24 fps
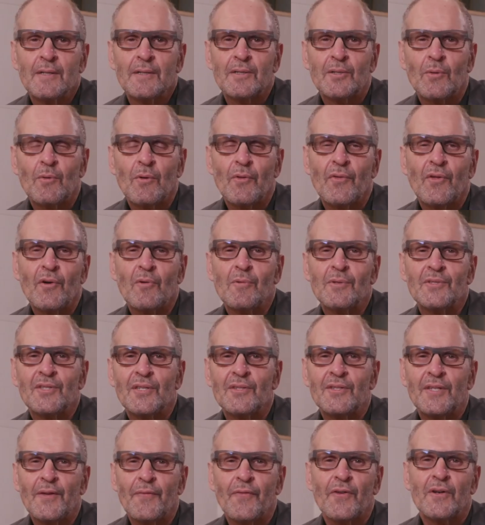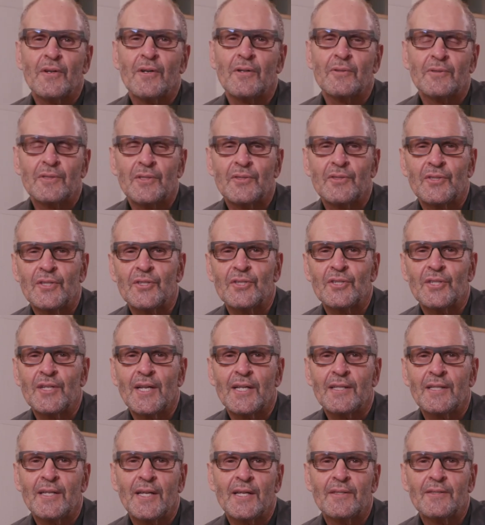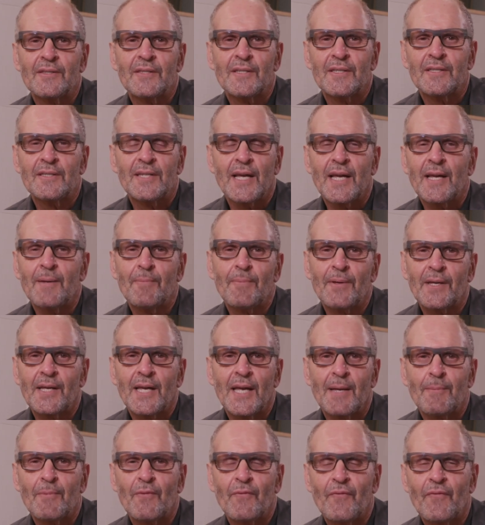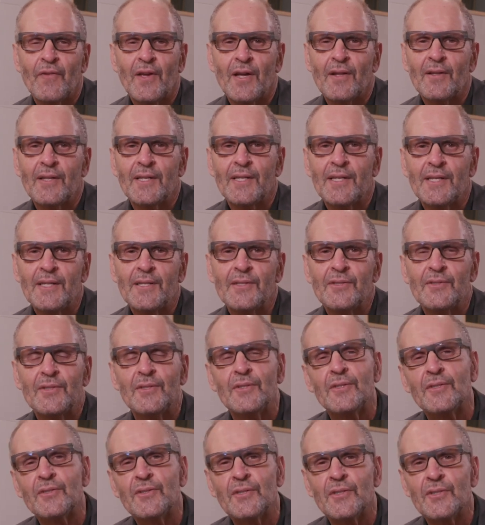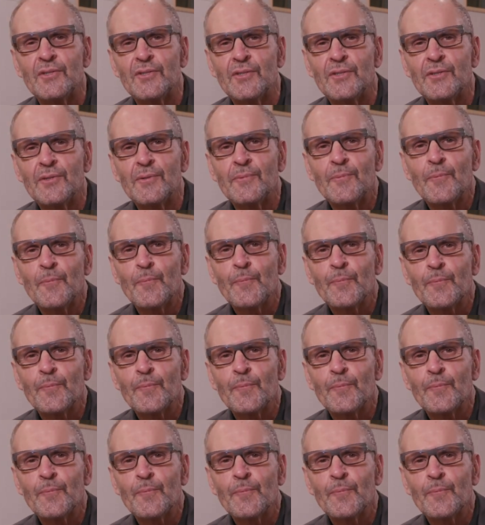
So although it was a difficult decision, at the end of the day it became a fairly easy decision